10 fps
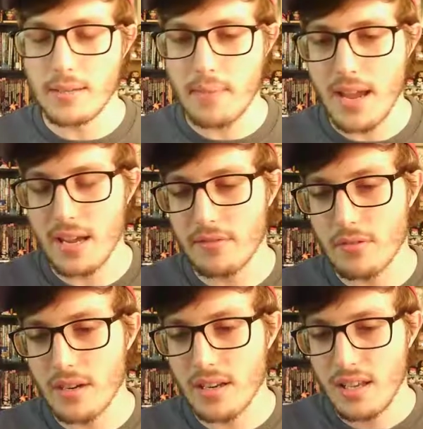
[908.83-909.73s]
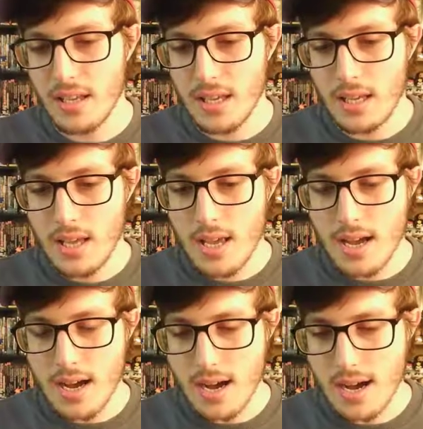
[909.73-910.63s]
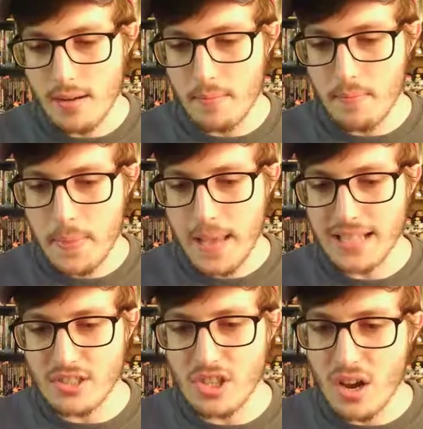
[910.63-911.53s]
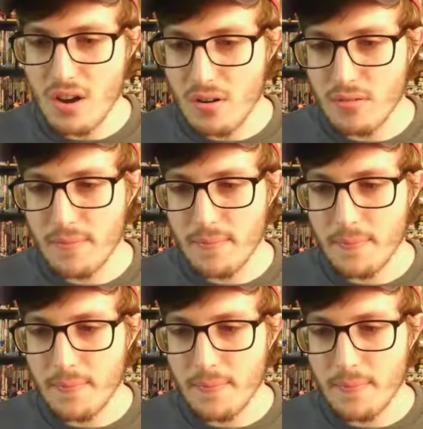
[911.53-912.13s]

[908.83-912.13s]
paying for it. And so